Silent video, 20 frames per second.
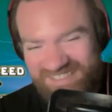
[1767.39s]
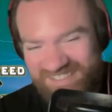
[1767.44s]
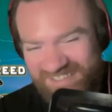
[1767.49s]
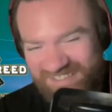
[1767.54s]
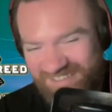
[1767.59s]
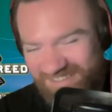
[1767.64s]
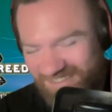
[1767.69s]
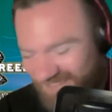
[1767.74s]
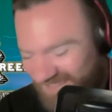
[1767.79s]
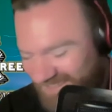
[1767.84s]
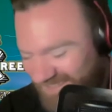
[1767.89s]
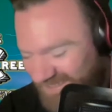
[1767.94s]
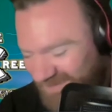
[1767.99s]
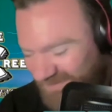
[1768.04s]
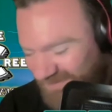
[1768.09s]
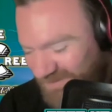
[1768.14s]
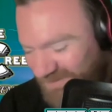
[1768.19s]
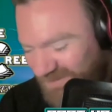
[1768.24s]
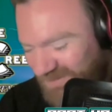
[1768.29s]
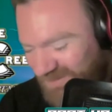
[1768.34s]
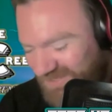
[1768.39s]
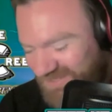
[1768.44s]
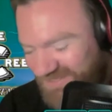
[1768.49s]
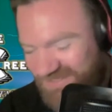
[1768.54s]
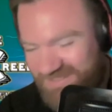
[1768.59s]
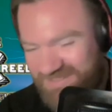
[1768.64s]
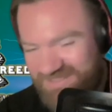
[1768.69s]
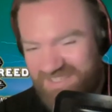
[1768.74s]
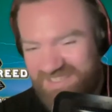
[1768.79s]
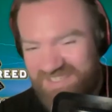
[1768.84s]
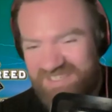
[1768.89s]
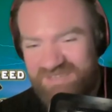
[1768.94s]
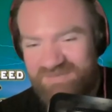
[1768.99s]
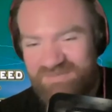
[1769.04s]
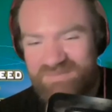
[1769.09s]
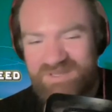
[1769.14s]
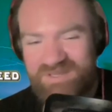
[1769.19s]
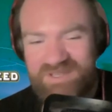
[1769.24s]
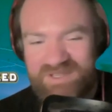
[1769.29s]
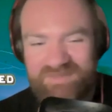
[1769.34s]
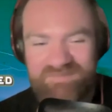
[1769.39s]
So be nice to see him.